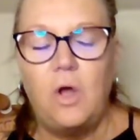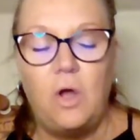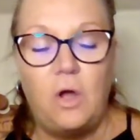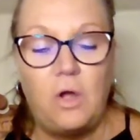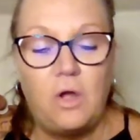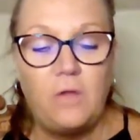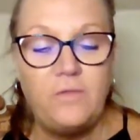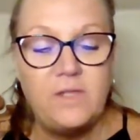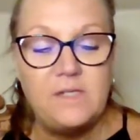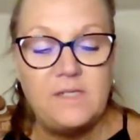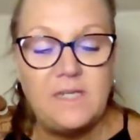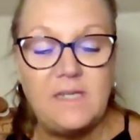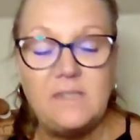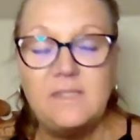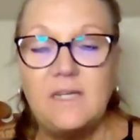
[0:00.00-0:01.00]
all the
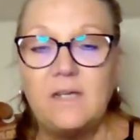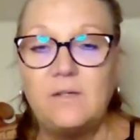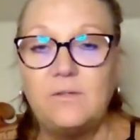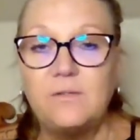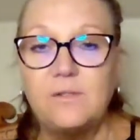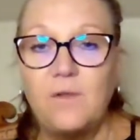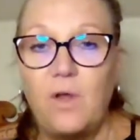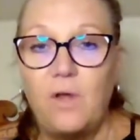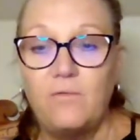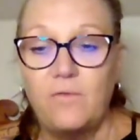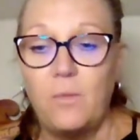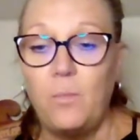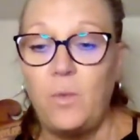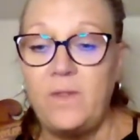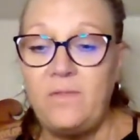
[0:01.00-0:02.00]
details
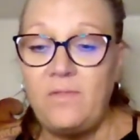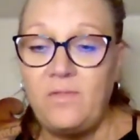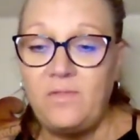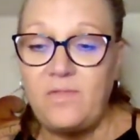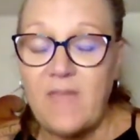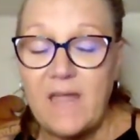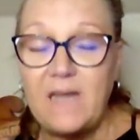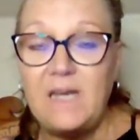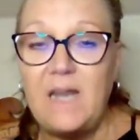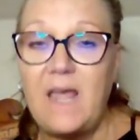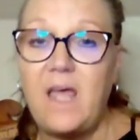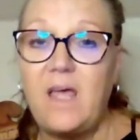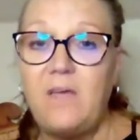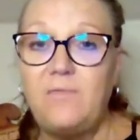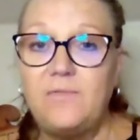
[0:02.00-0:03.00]
from when they
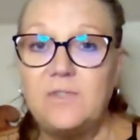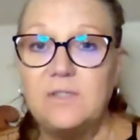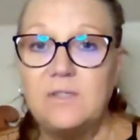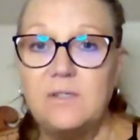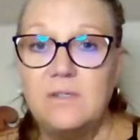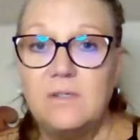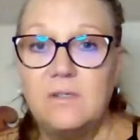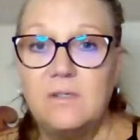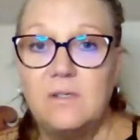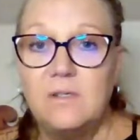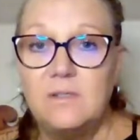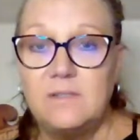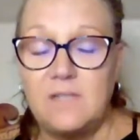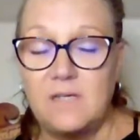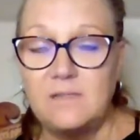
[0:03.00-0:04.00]
left
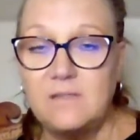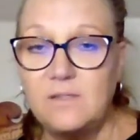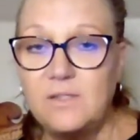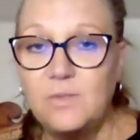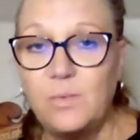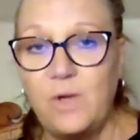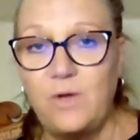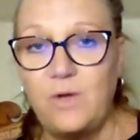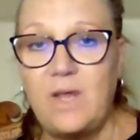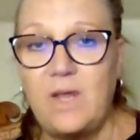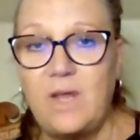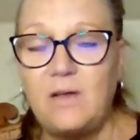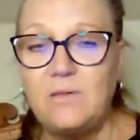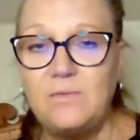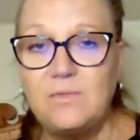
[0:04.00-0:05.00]
Texas
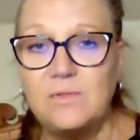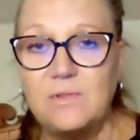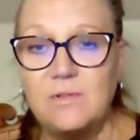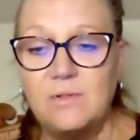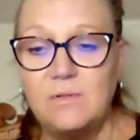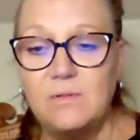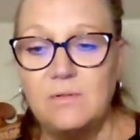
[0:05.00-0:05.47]
Roadhouse